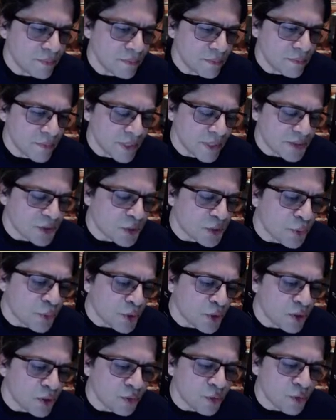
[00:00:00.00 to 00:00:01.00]
like the
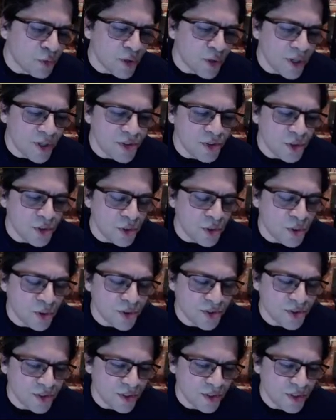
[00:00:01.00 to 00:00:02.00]
spirit of Crazy
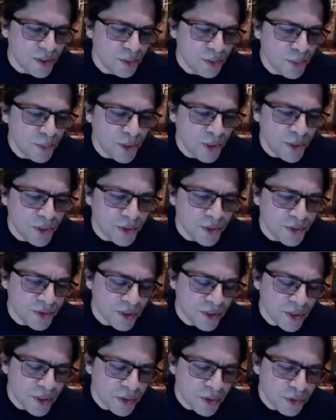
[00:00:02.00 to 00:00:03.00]
Horse pierced
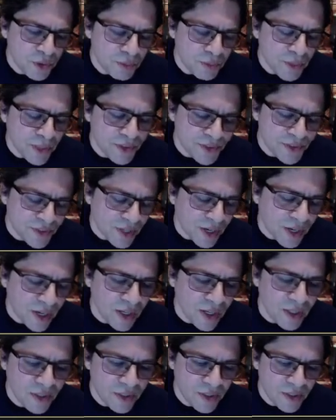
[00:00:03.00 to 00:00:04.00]
through my
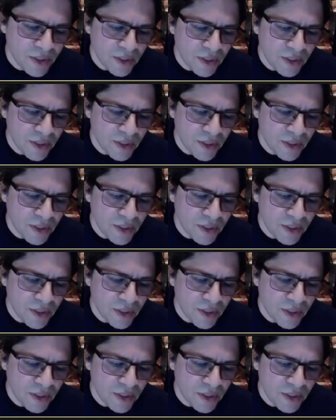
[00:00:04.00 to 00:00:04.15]
side.